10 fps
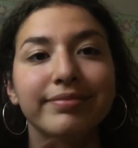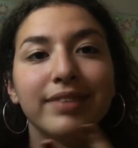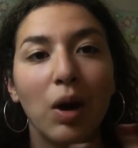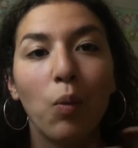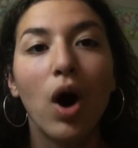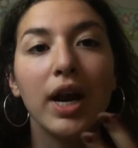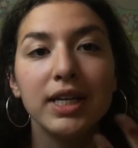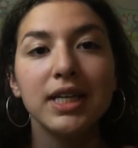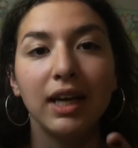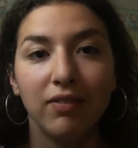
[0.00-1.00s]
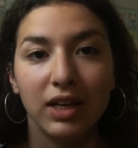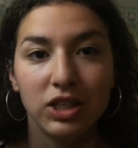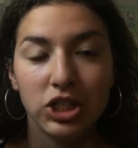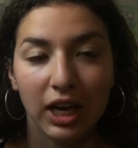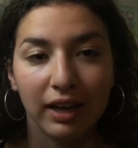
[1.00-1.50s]
I wanted to give it a
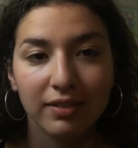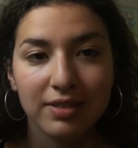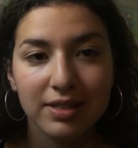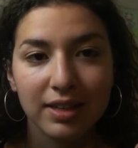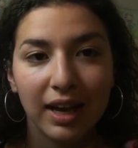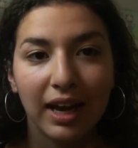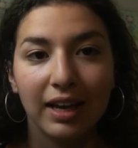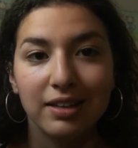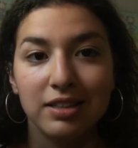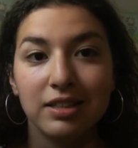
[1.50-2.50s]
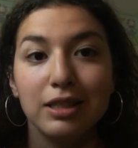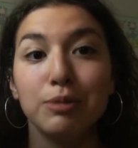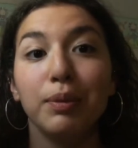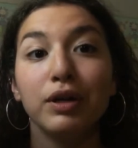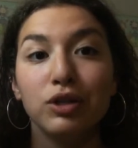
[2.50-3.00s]
chance. And this
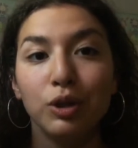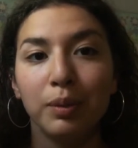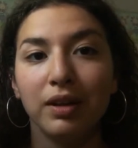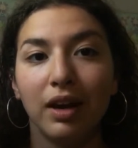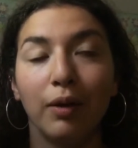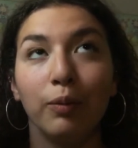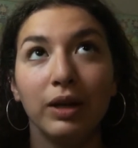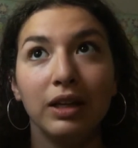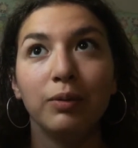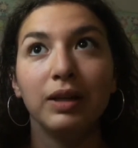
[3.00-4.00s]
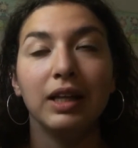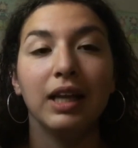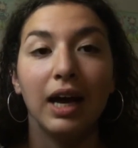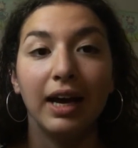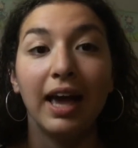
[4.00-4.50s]
booktuber that I really, really
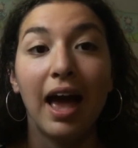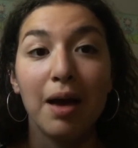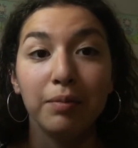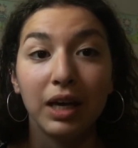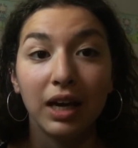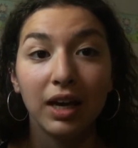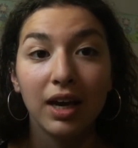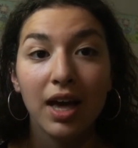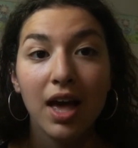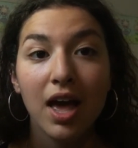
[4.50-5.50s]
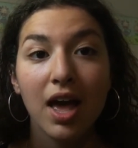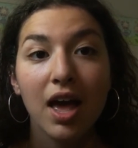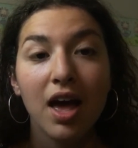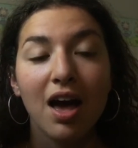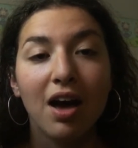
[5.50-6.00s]
like, Emmy,
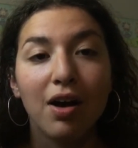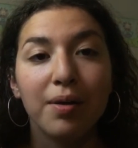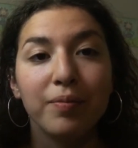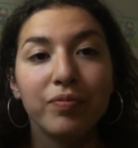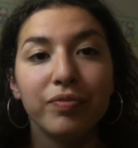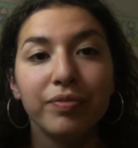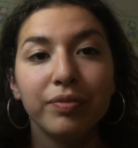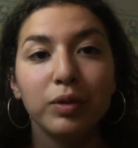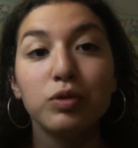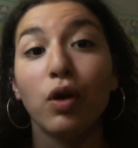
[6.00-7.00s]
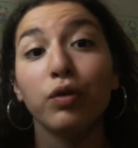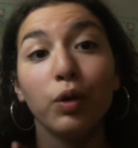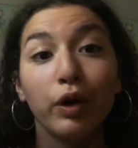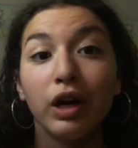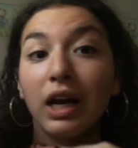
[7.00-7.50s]
who's also
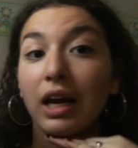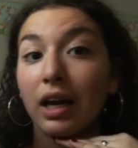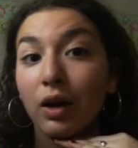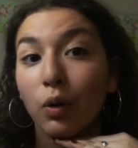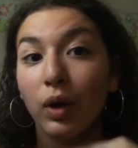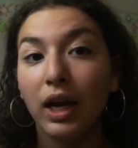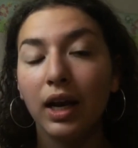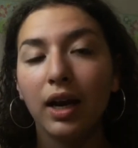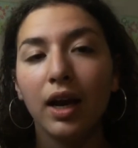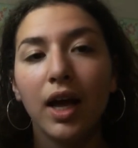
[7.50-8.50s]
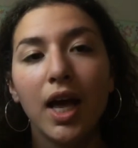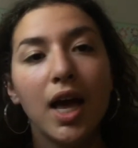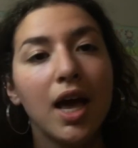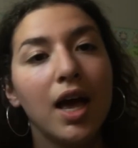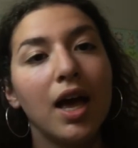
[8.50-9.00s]
a Canadian queen,
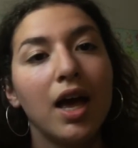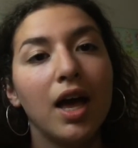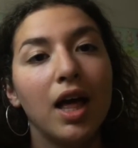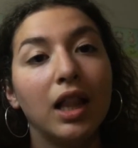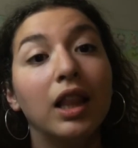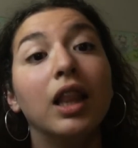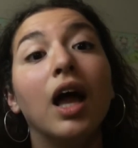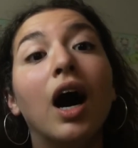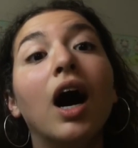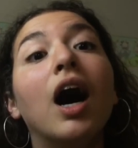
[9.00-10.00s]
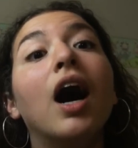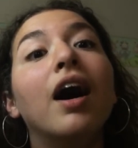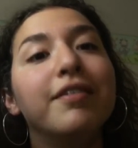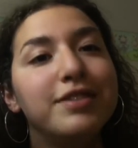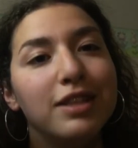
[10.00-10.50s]

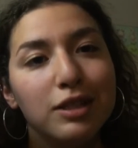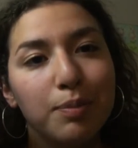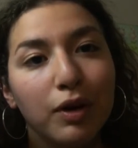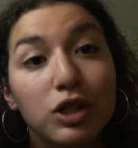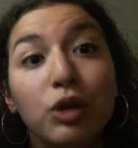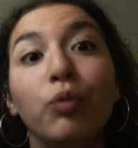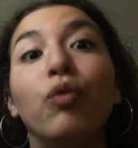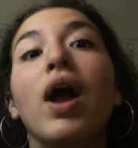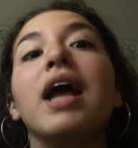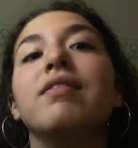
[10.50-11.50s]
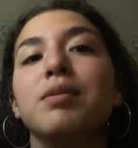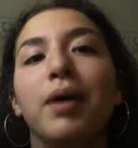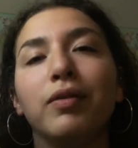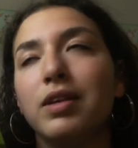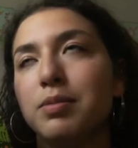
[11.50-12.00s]
loves this book. She raves
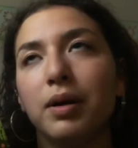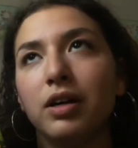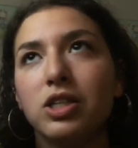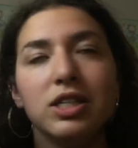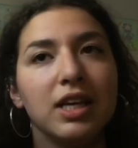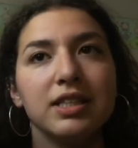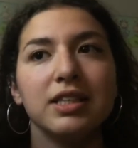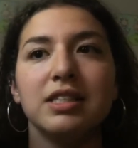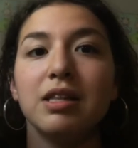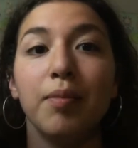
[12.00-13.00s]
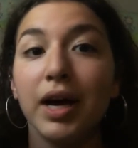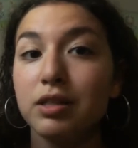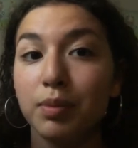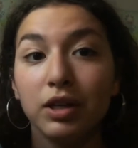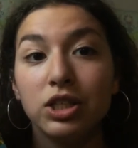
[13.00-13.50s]
about this book. She says it's the best
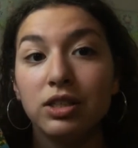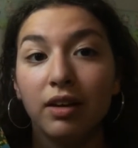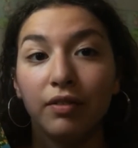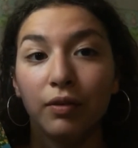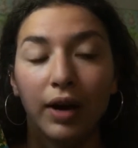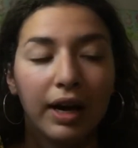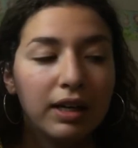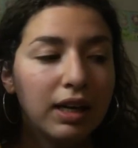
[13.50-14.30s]
book she's ever read.